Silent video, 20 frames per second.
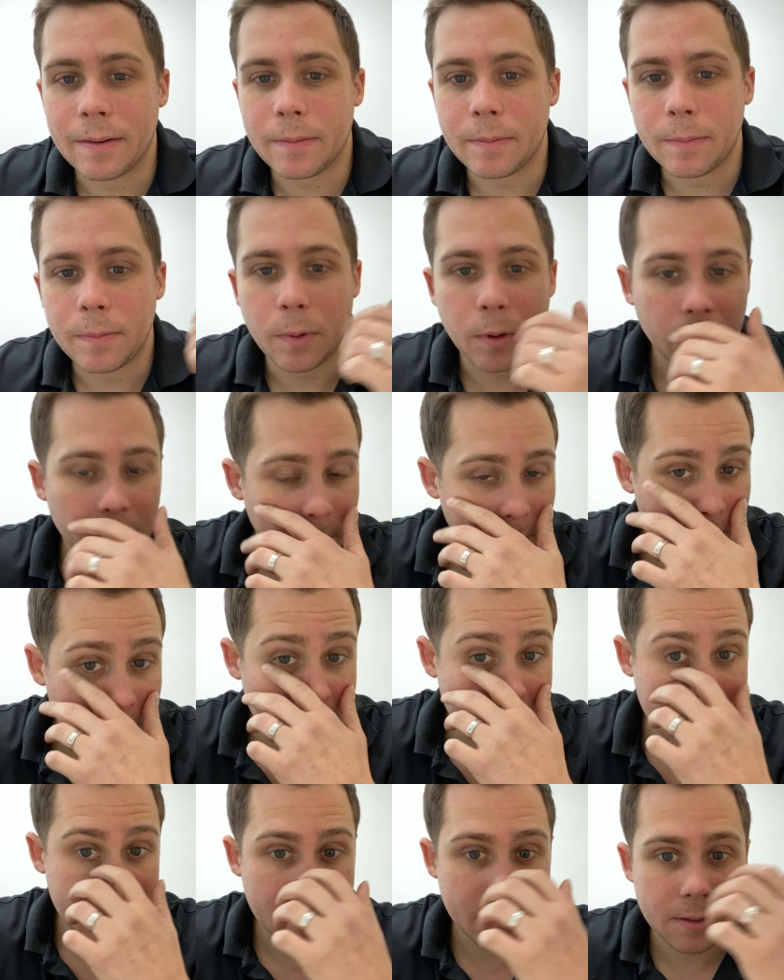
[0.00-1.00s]
Board
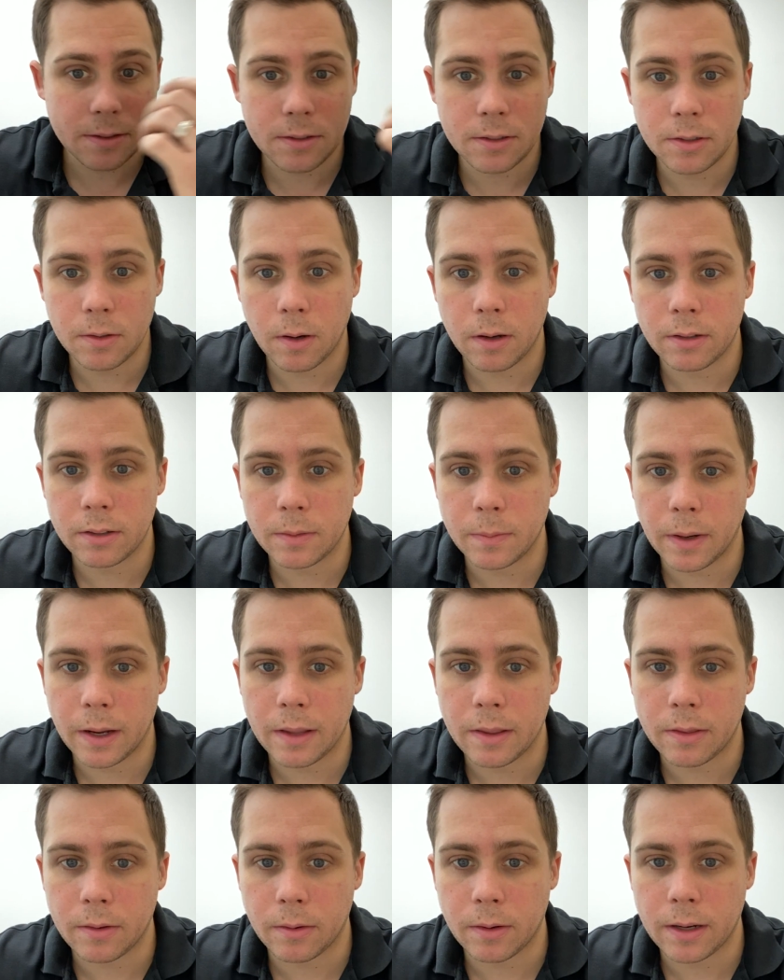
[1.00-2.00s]
press, 200
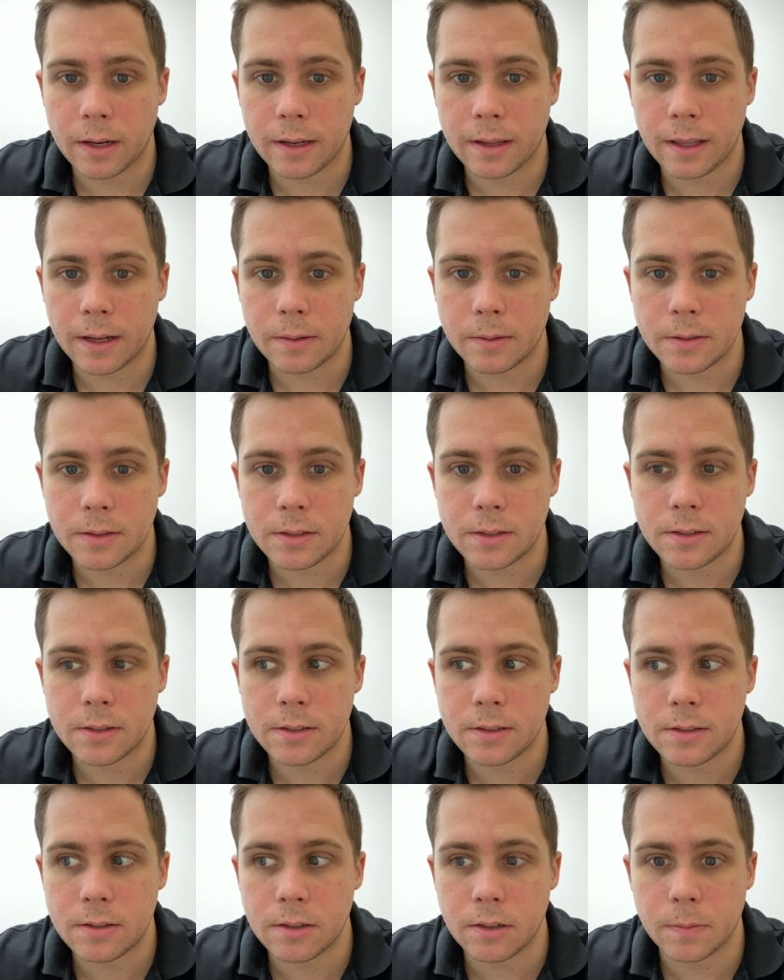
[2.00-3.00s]
by 3. That was
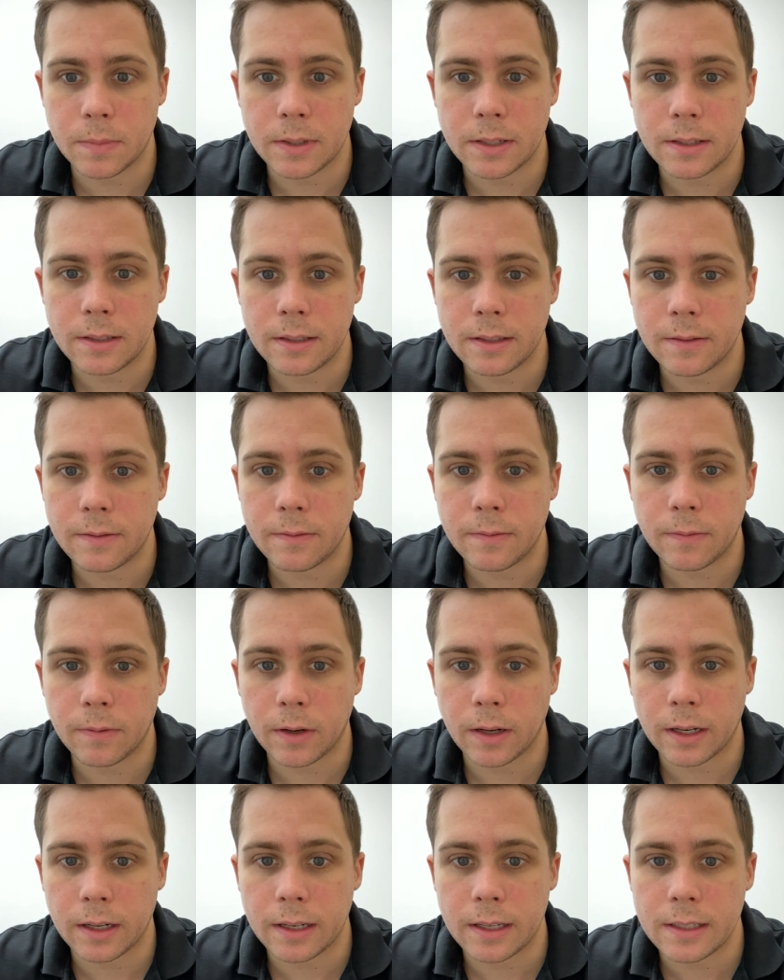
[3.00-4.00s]
stupid
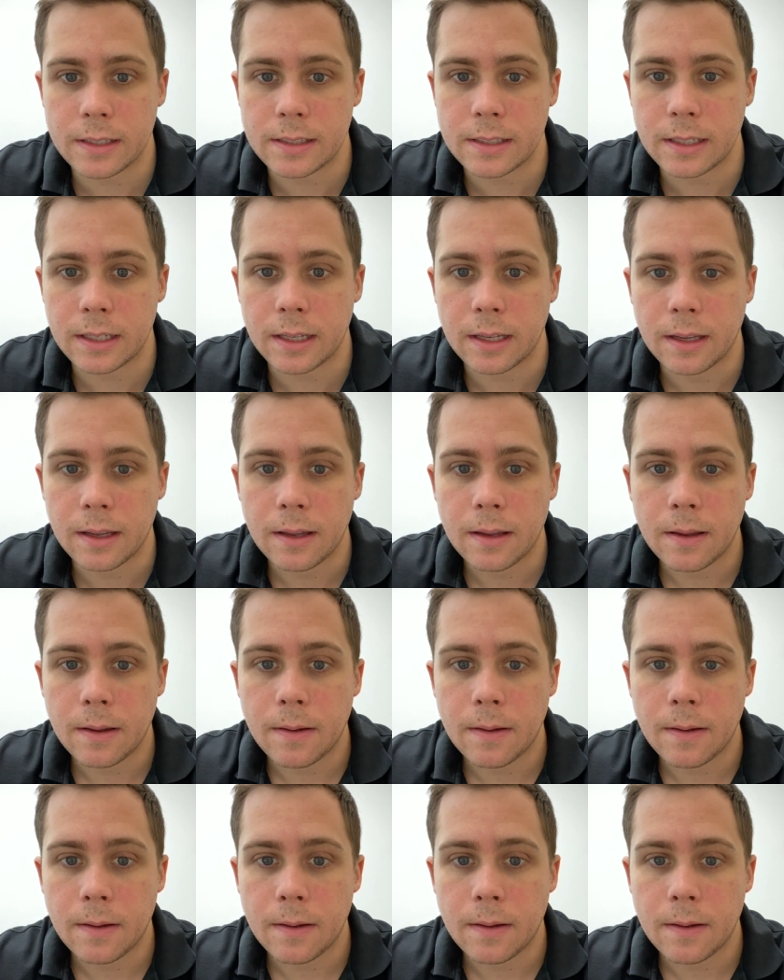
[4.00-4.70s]
freaking easy.